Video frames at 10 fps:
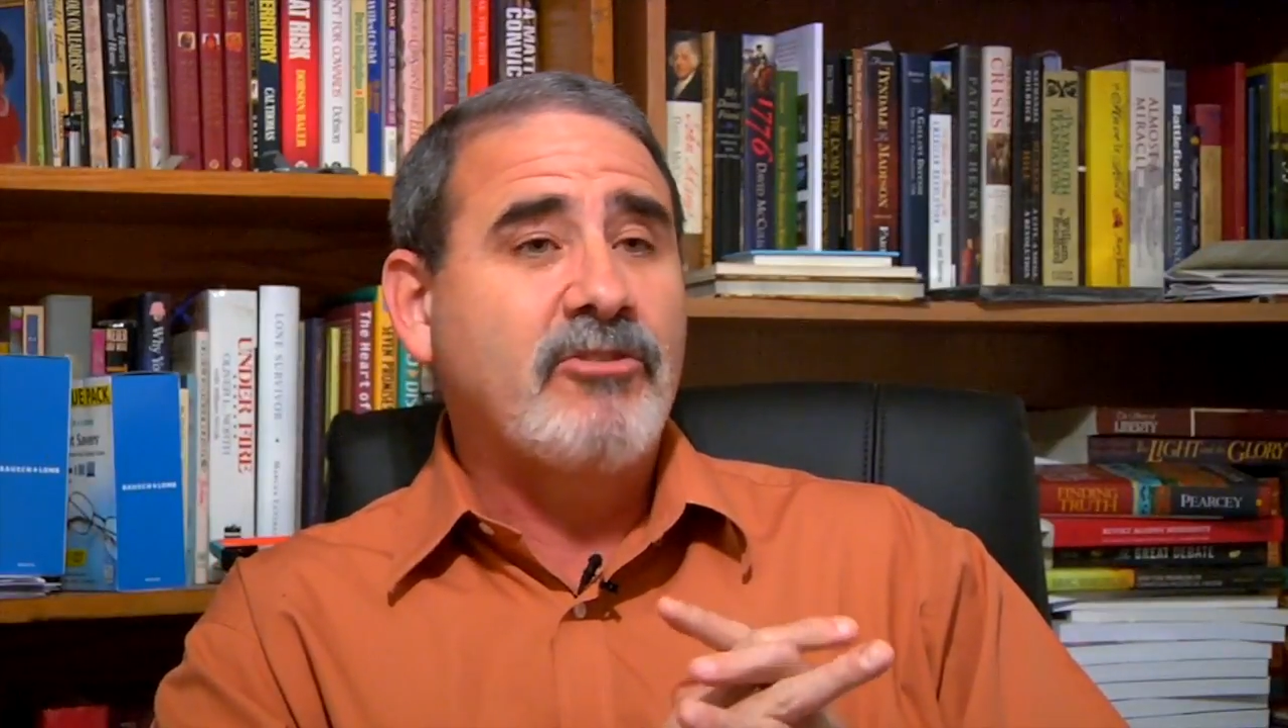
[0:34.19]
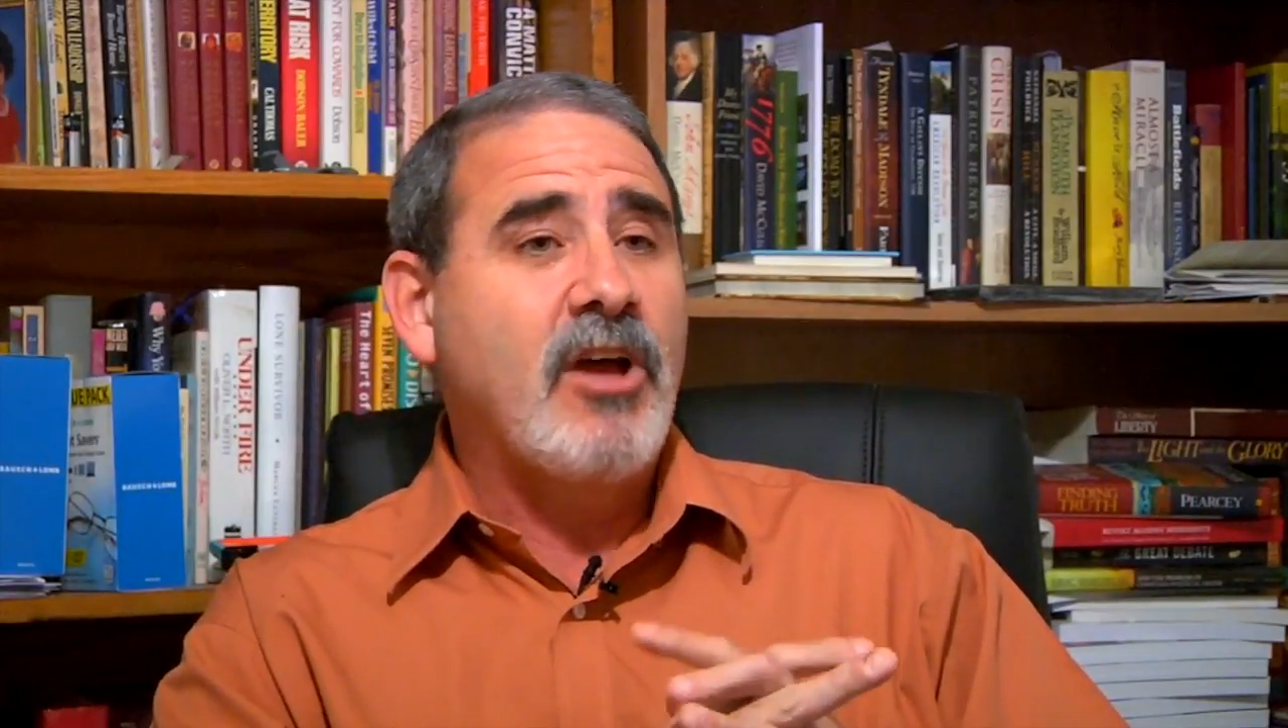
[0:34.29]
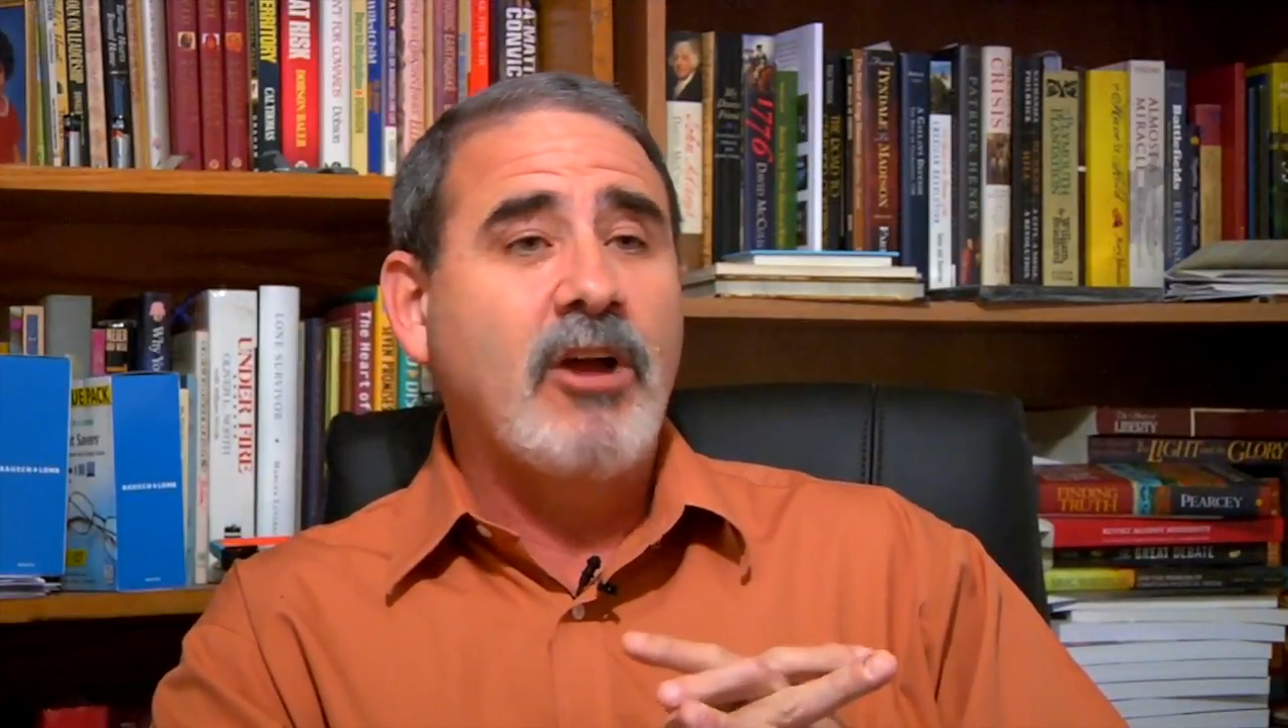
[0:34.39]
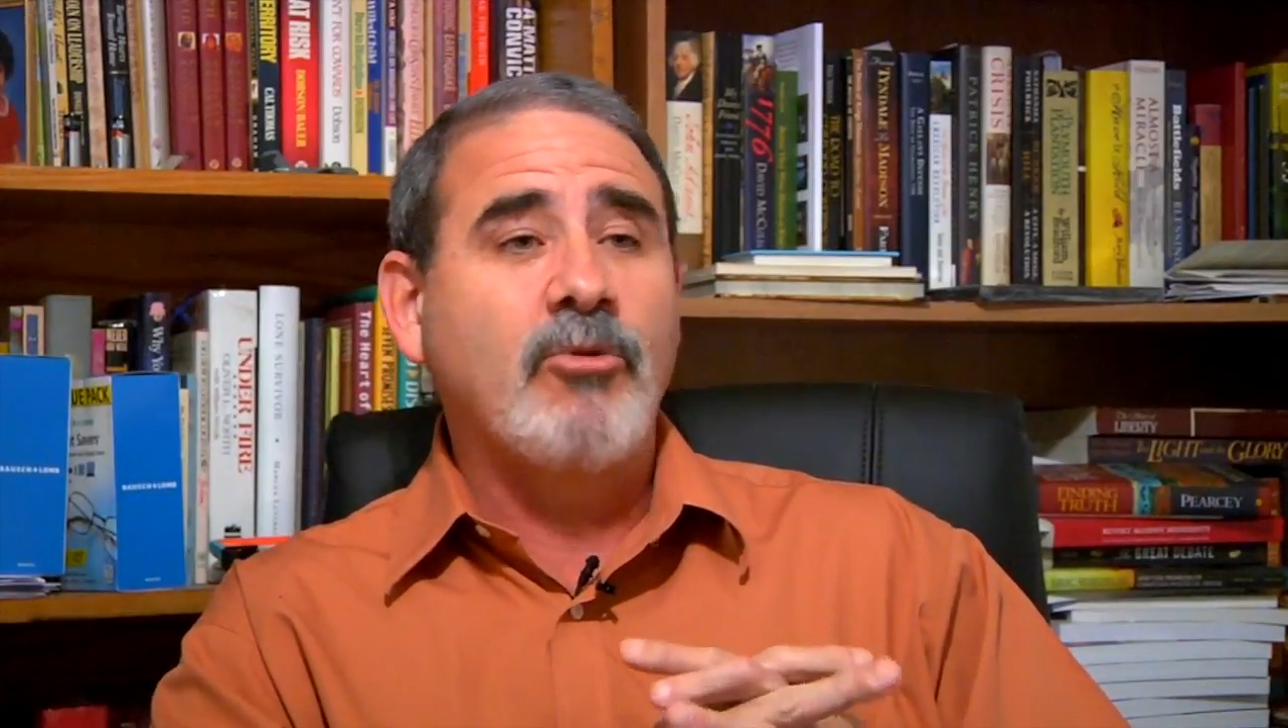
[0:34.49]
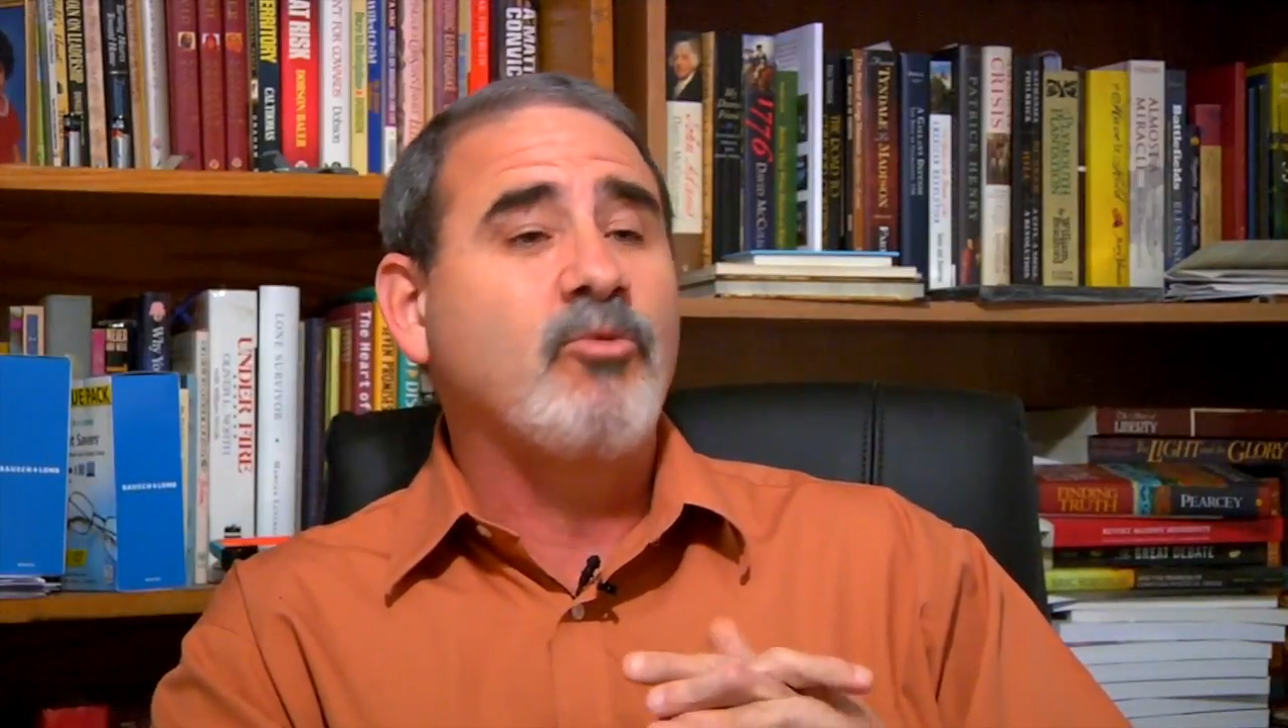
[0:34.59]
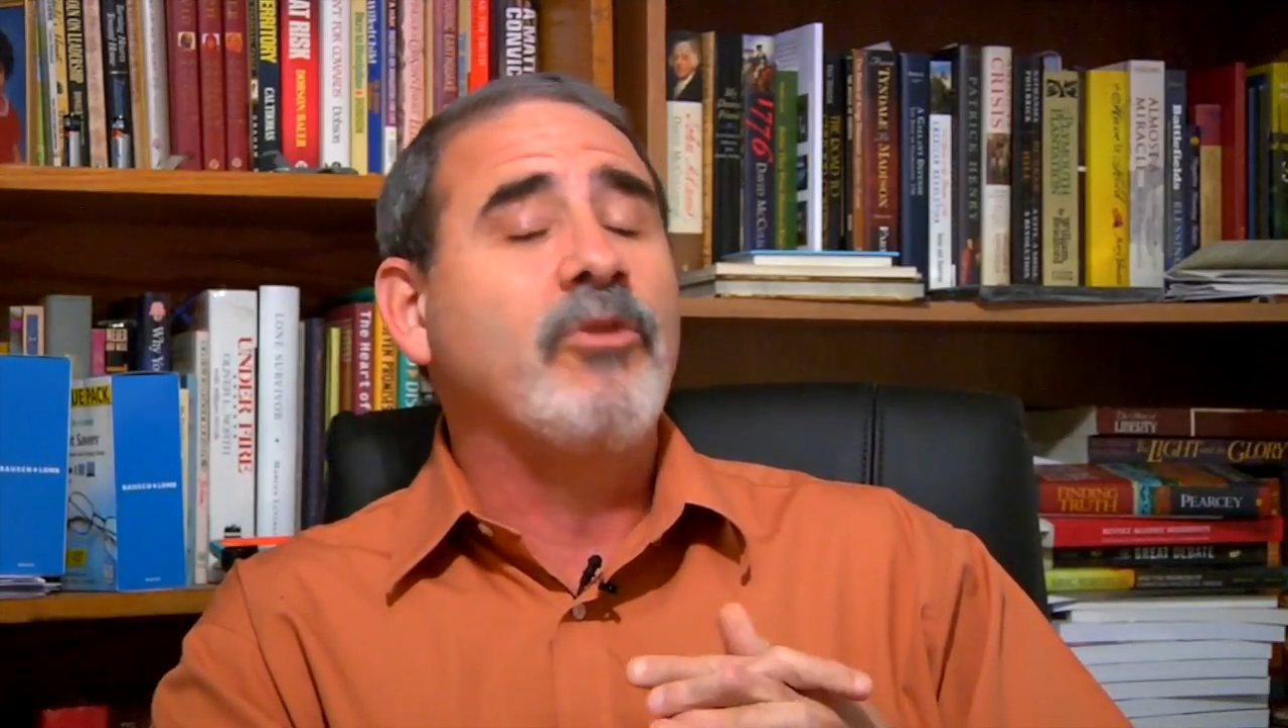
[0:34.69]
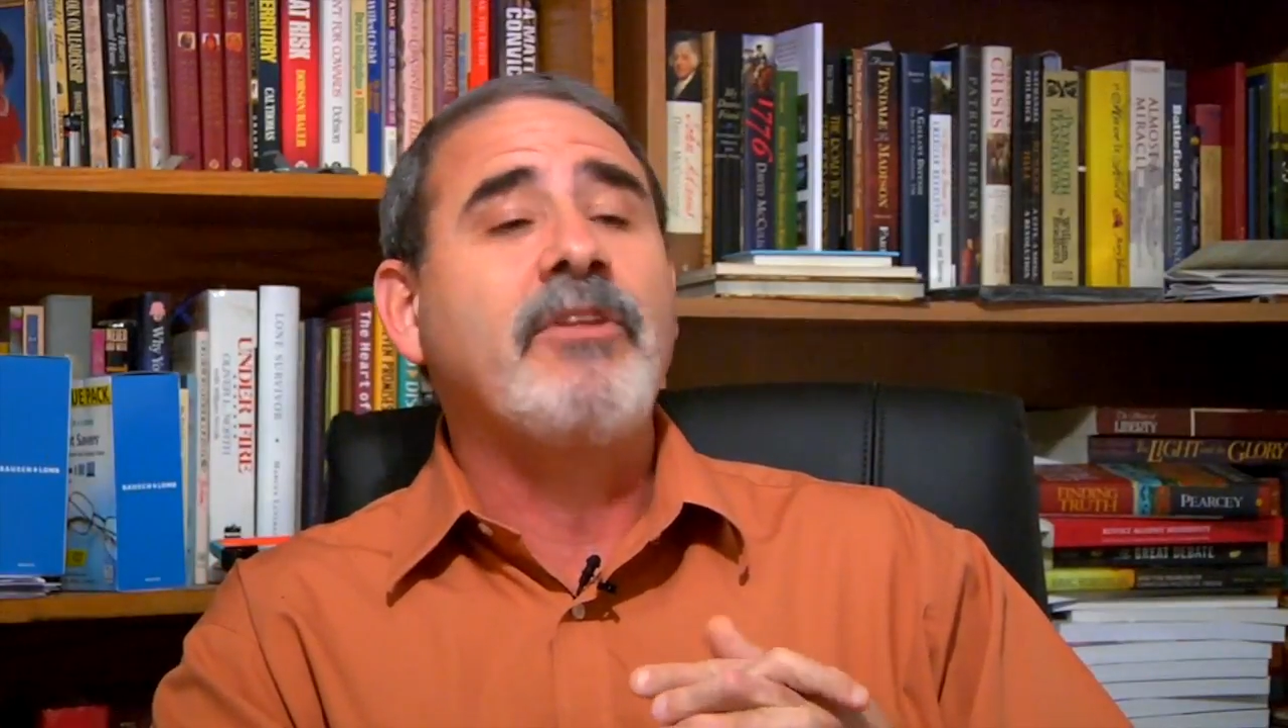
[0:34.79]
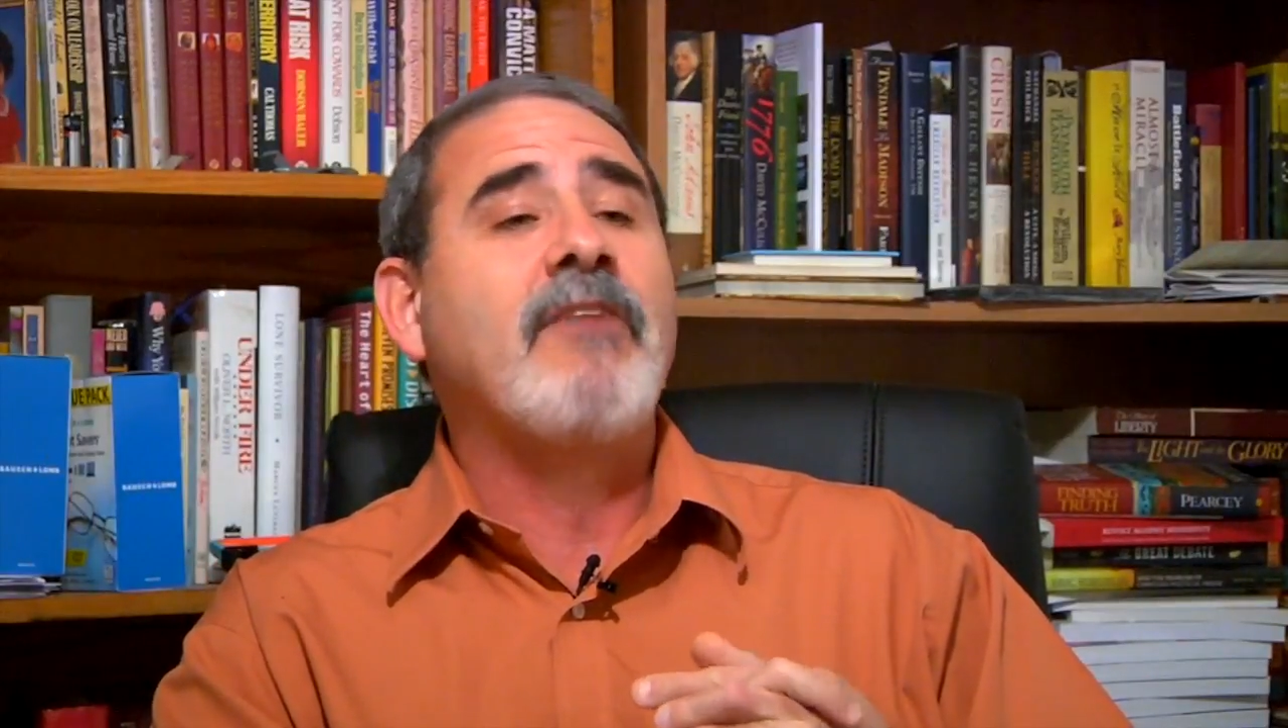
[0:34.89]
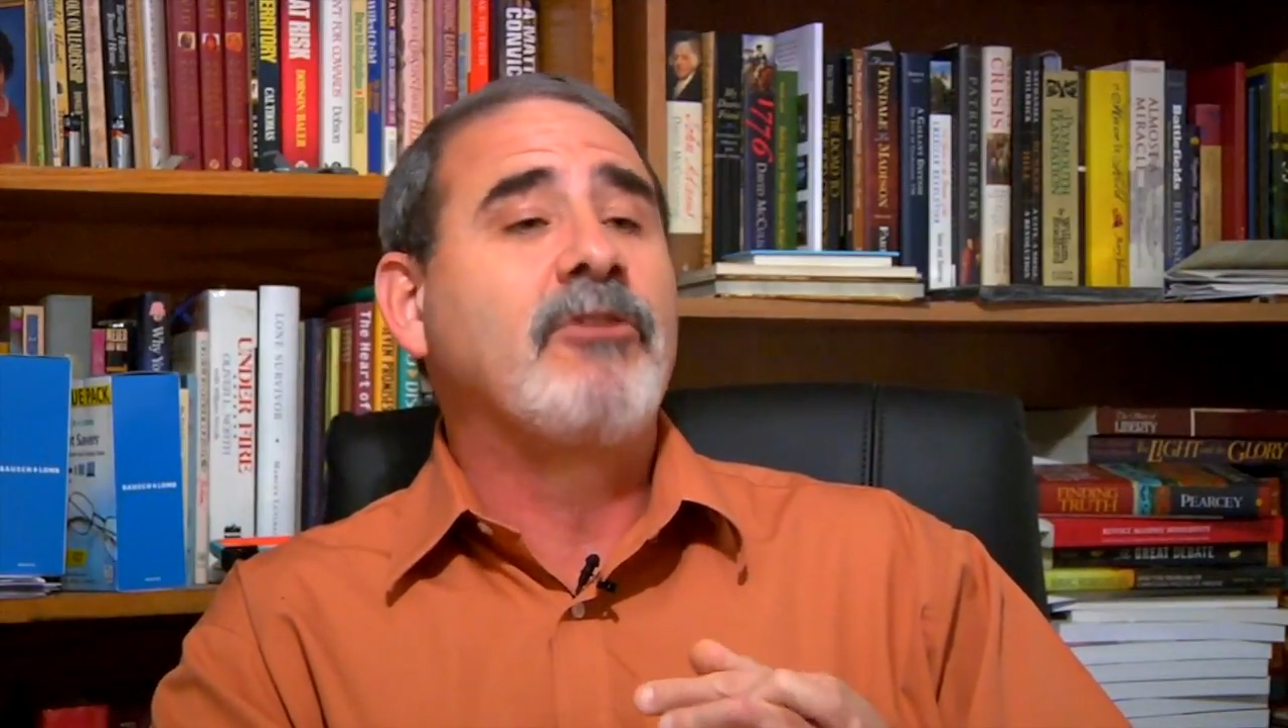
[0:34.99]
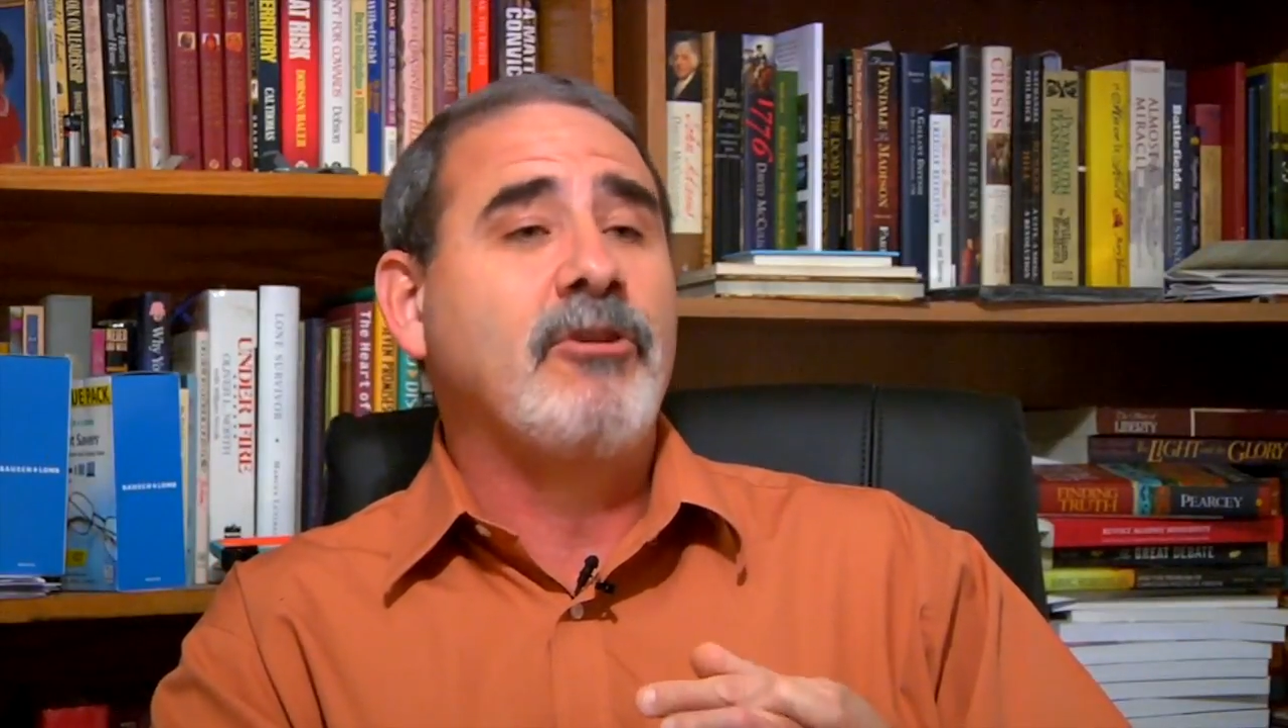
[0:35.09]
Congress will
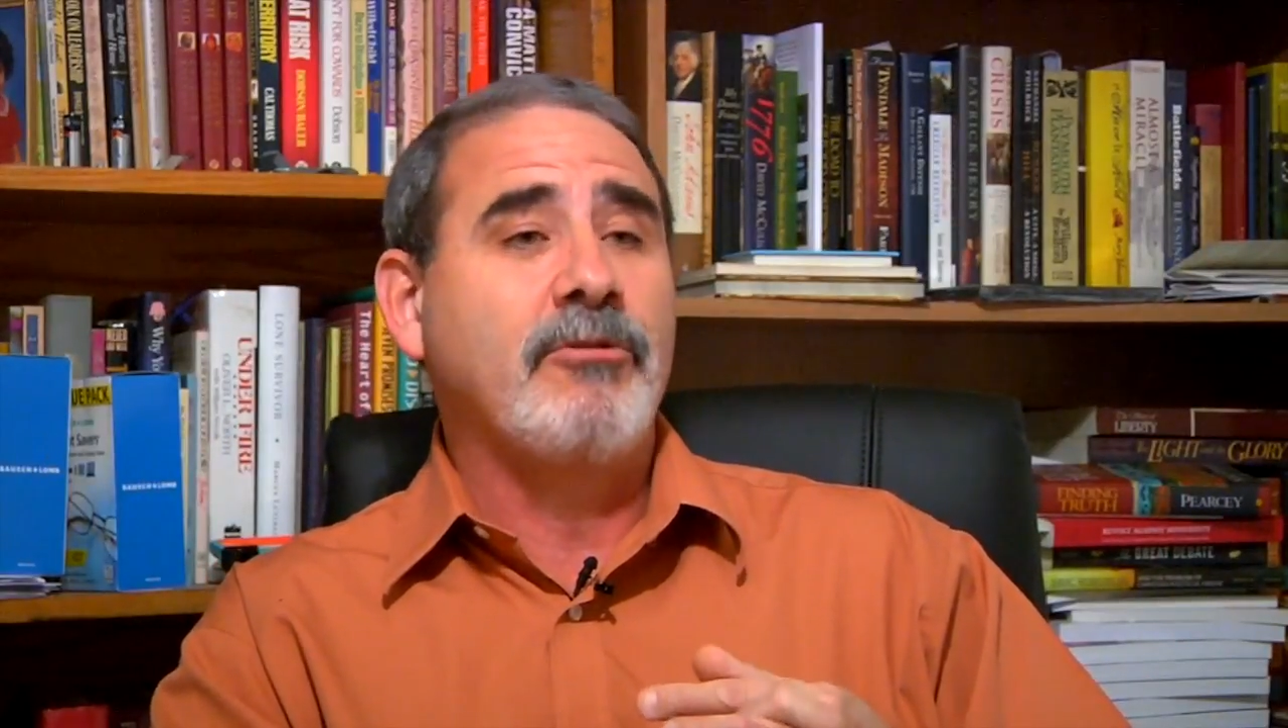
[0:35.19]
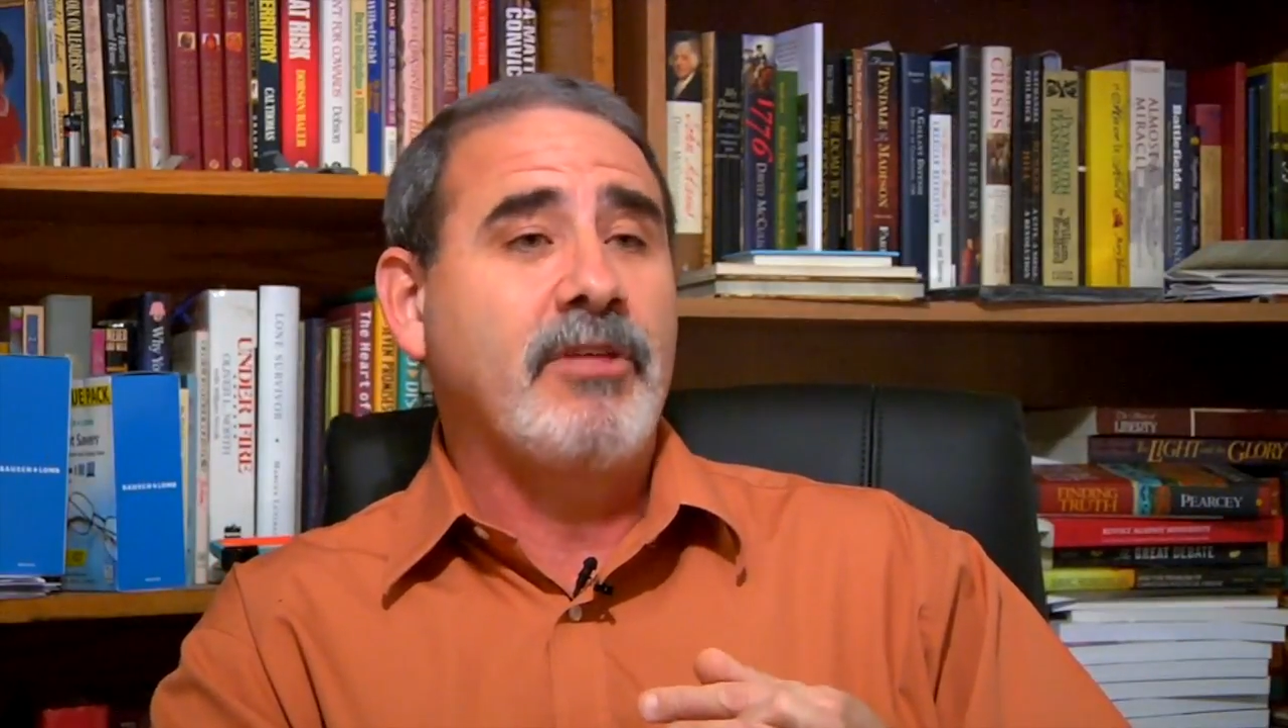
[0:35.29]
never do